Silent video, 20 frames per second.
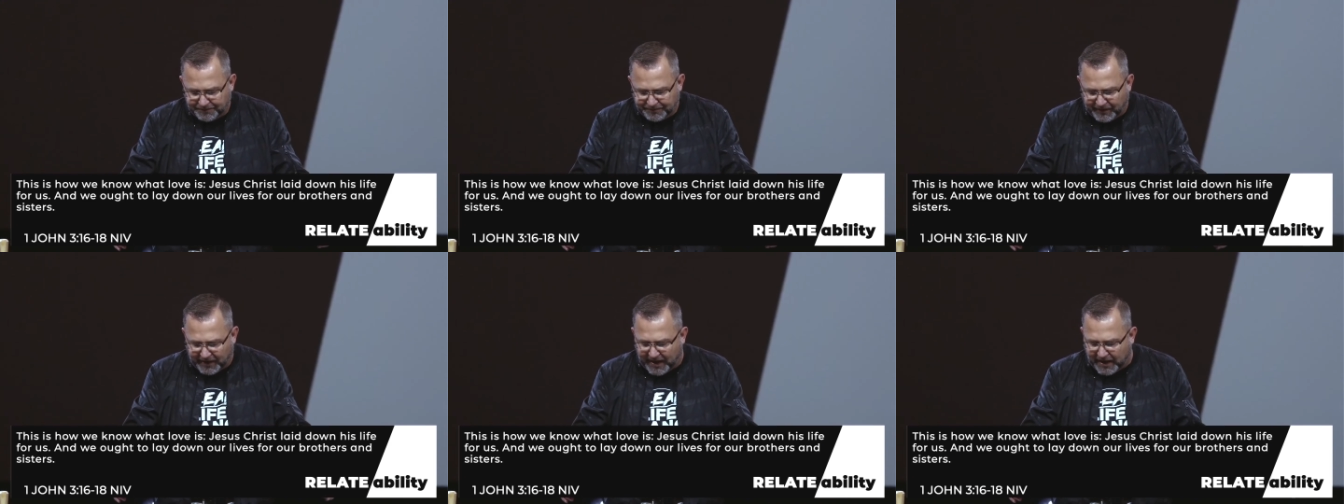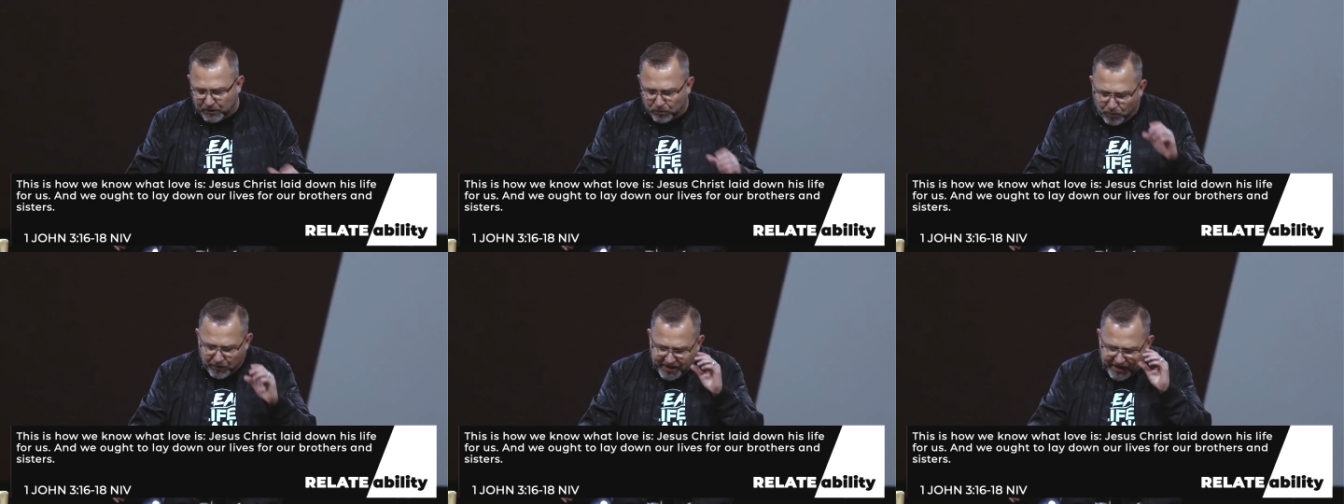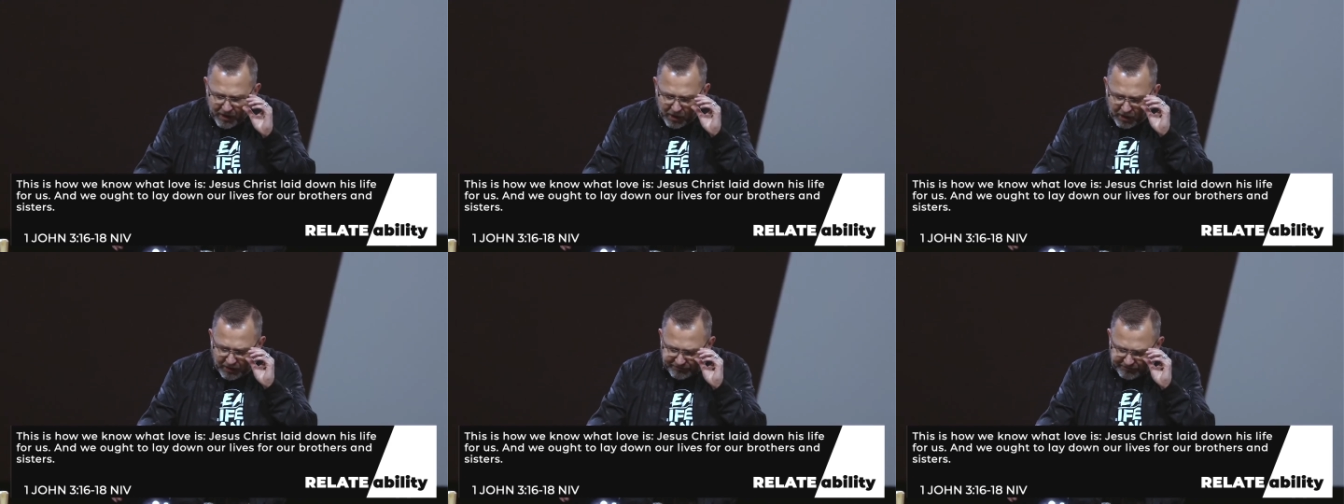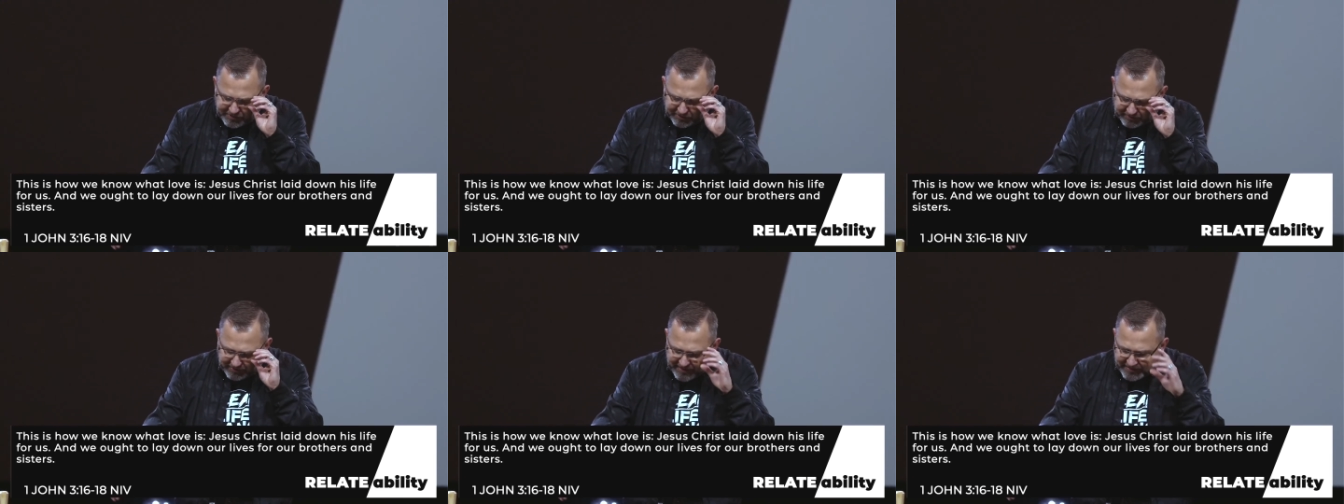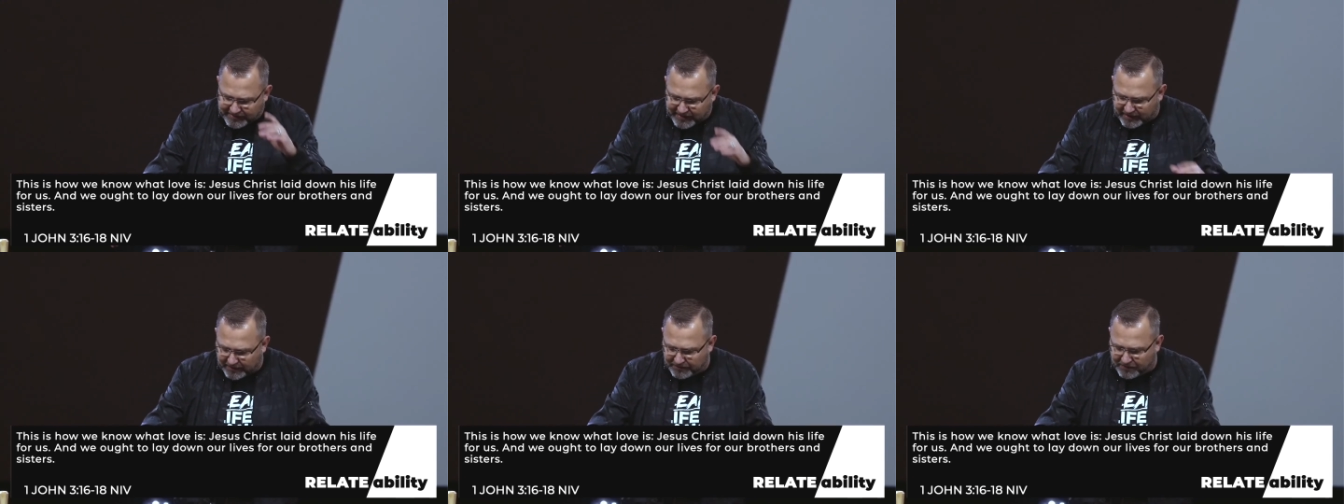And we ought to lay
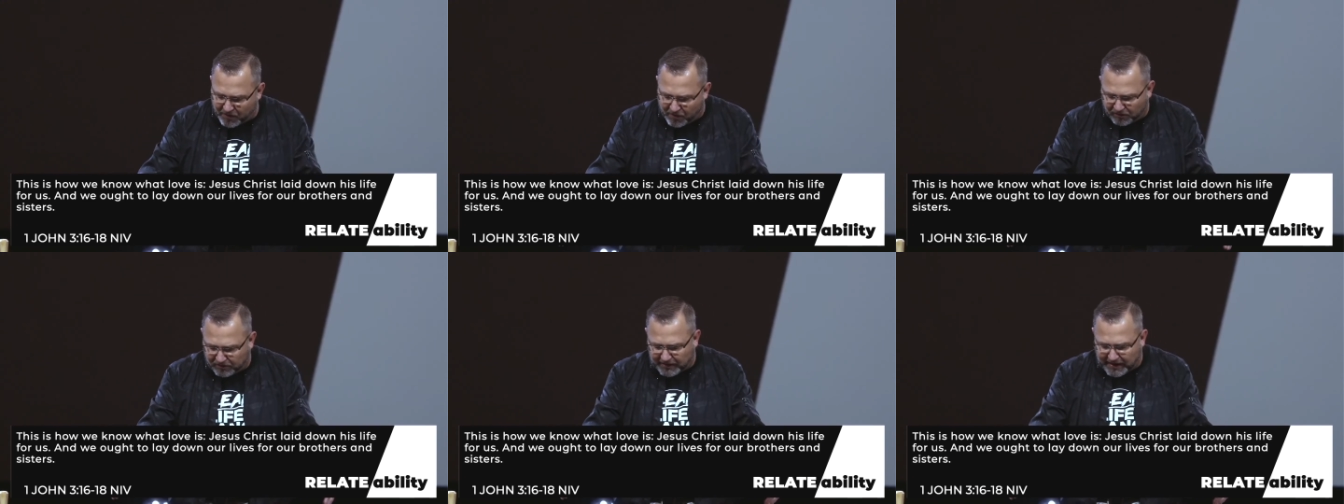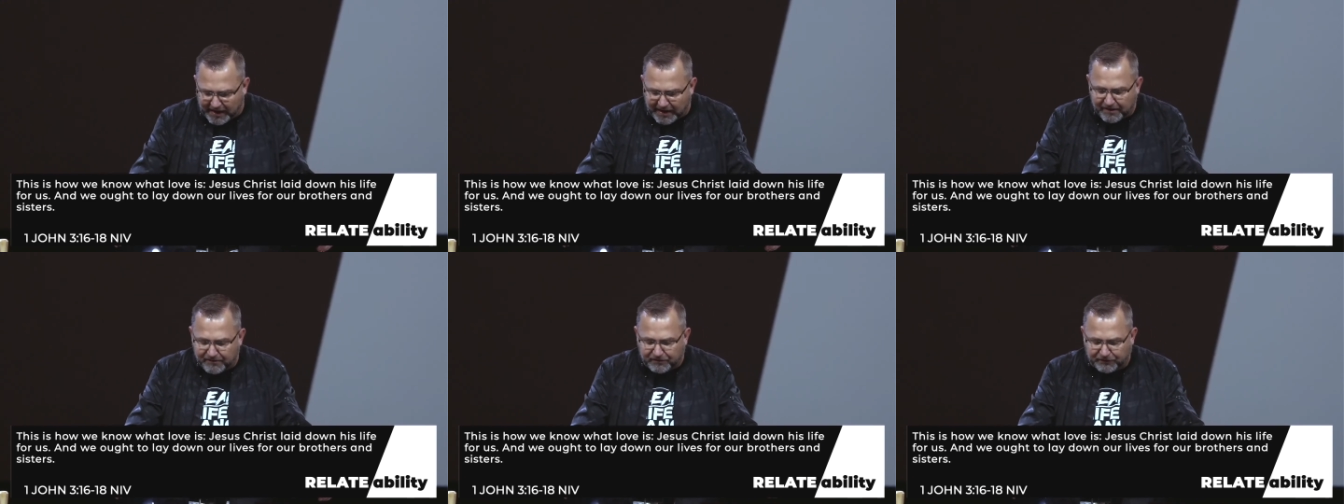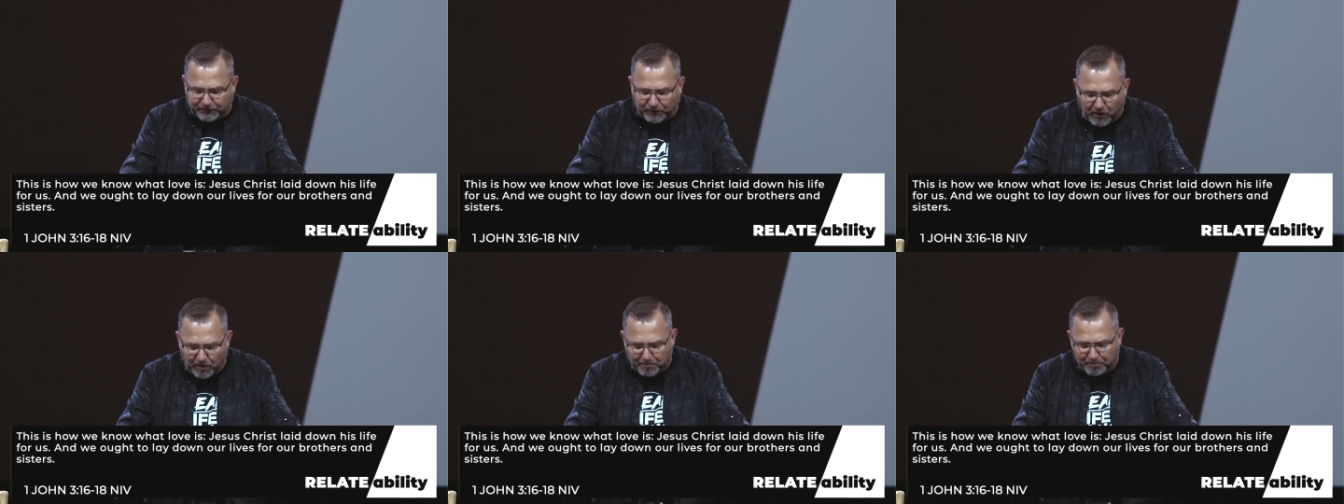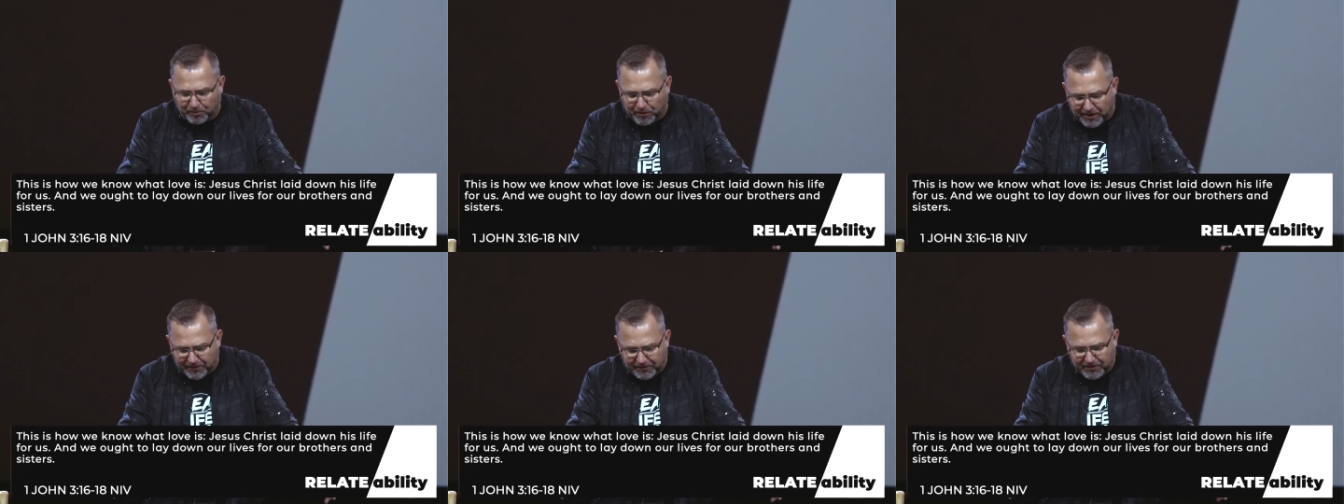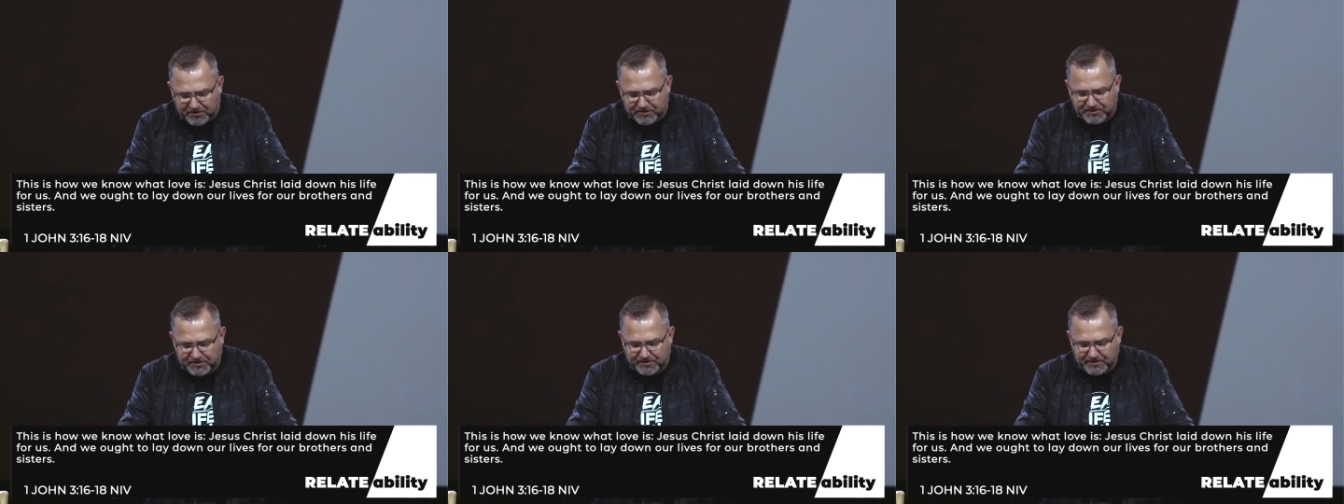down our lives for our
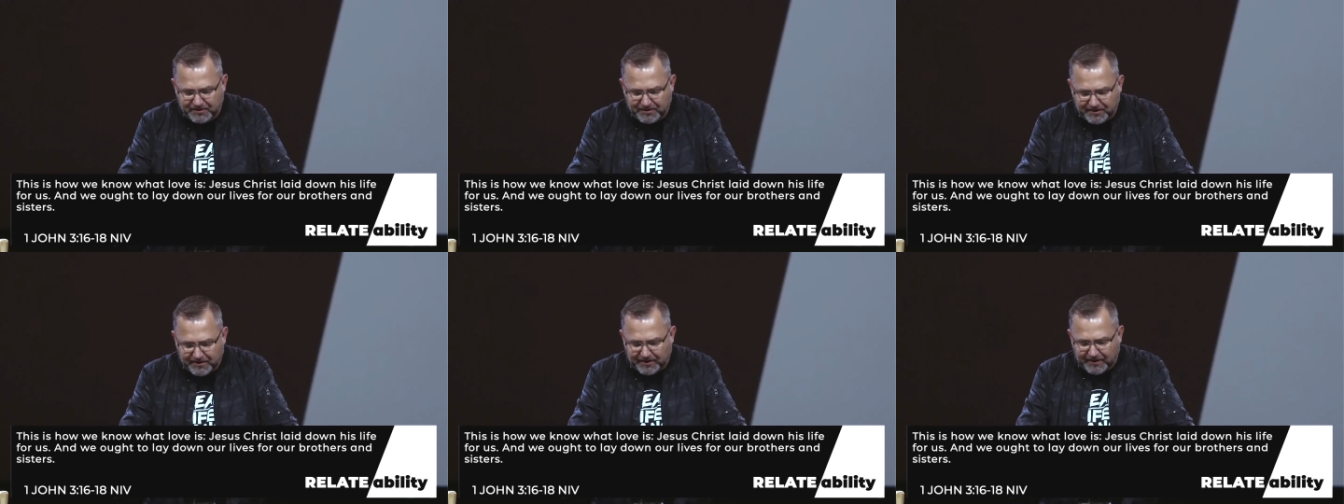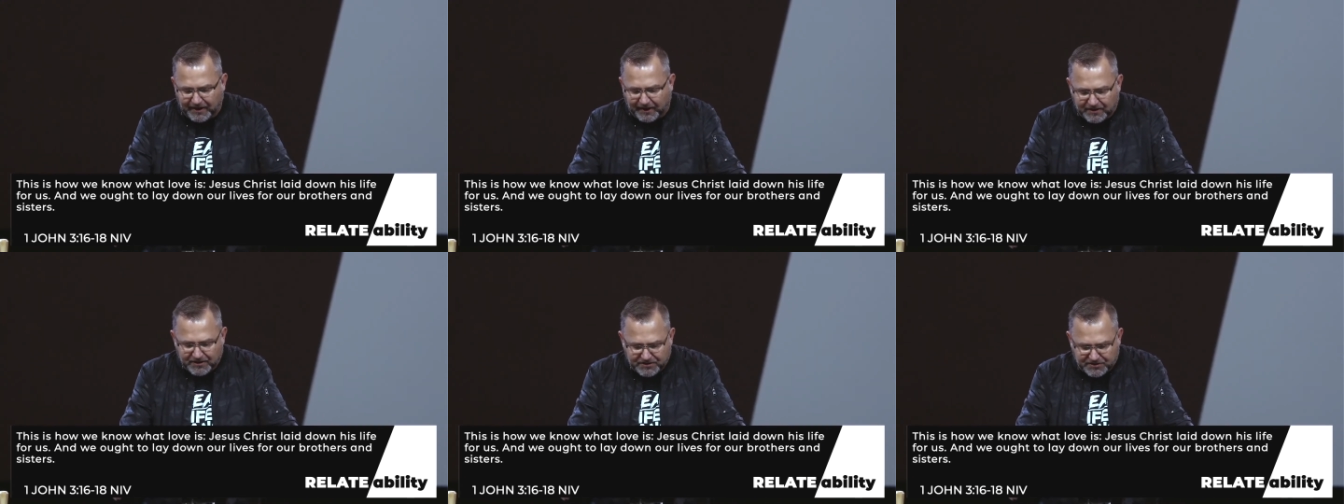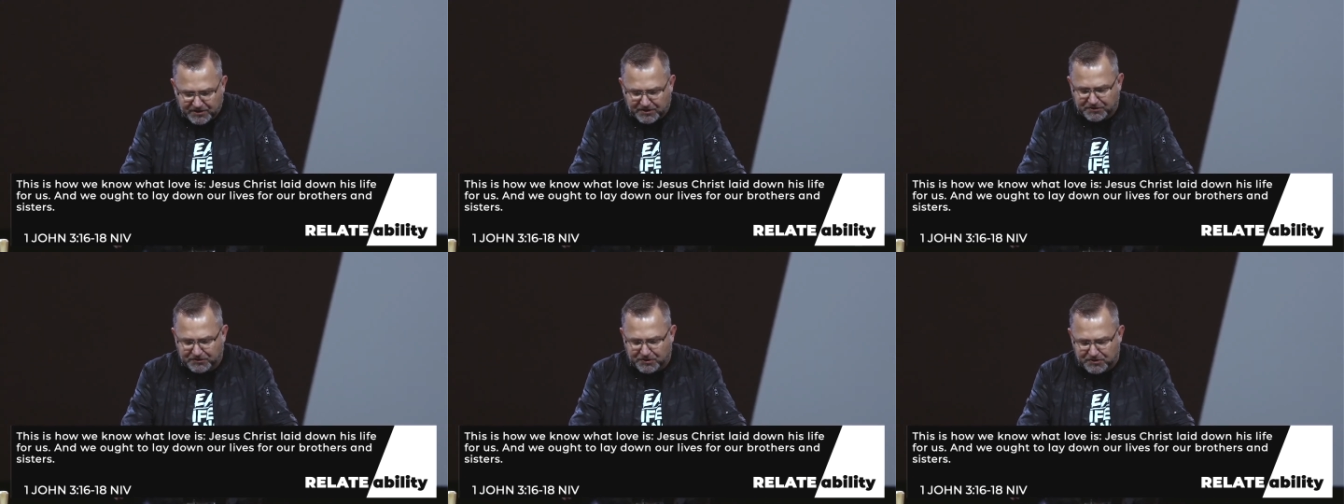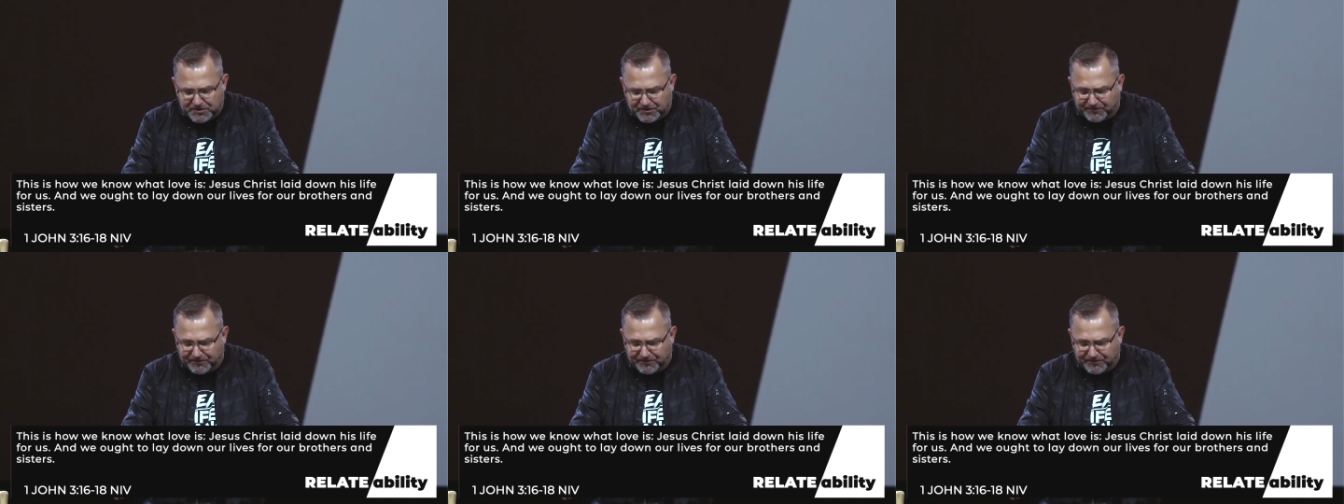brothers and sisters.